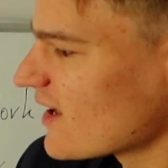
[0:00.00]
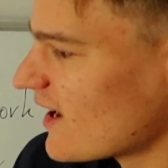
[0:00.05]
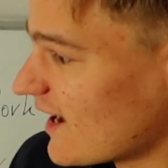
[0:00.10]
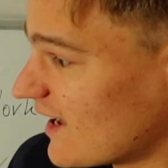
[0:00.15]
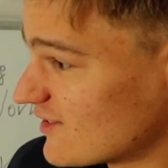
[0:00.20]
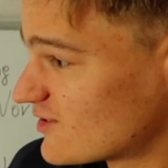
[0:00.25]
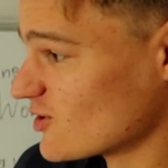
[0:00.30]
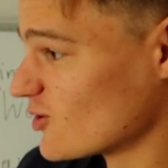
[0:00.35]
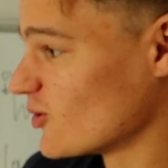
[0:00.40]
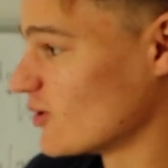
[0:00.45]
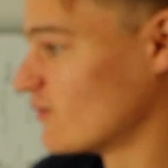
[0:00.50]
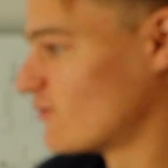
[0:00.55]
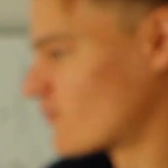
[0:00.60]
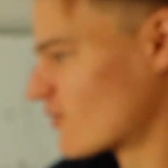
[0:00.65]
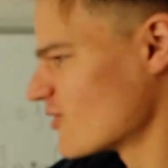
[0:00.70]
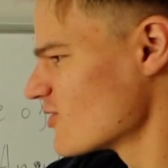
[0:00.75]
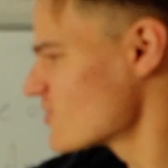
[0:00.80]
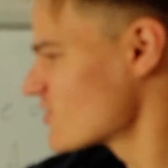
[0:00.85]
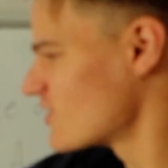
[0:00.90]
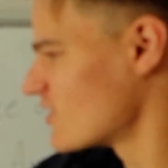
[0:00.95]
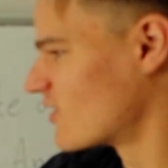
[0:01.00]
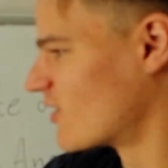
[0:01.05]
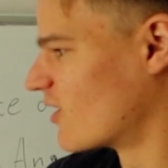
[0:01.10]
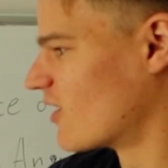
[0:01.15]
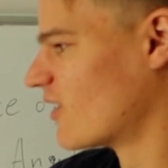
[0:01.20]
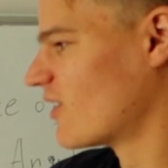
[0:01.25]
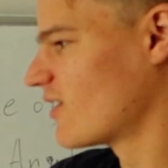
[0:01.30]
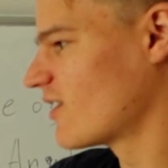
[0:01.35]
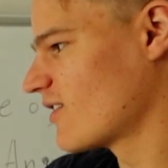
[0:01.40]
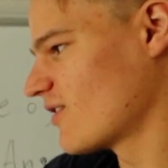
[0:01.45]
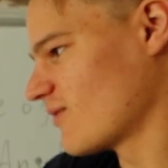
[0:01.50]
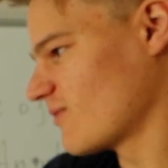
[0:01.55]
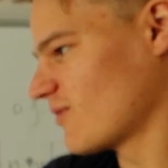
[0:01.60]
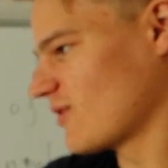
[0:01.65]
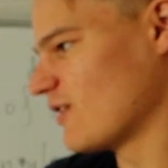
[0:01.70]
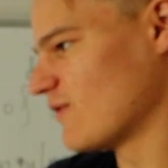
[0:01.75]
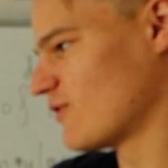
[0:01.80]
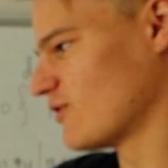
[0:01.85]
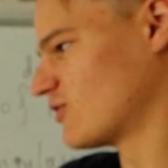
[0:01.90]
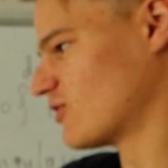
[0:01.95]
And so in first gear,
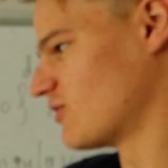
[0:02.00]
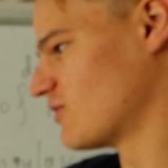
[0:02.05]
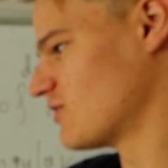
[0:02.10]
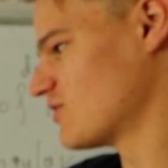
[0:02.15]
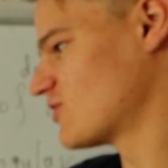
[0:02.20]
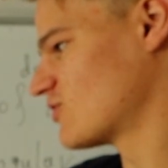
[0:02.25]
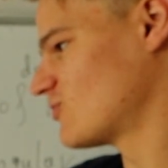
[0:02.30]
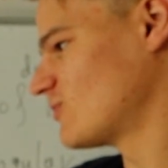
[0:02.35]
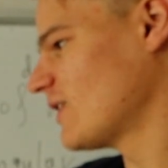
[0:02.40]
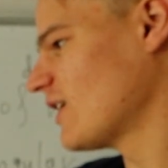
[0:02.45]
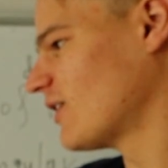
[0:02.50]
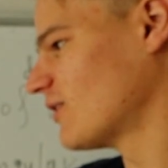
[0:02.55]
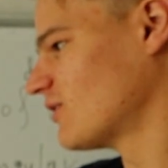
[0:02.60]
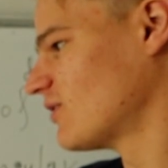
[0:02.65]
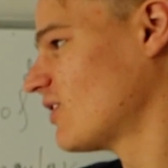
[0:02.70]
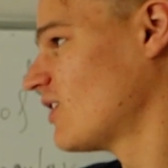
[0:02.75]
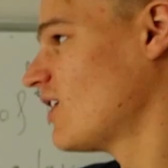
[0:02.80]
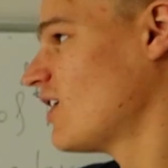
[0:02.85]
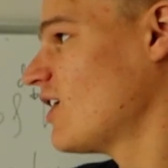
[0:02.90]
if we turn this around,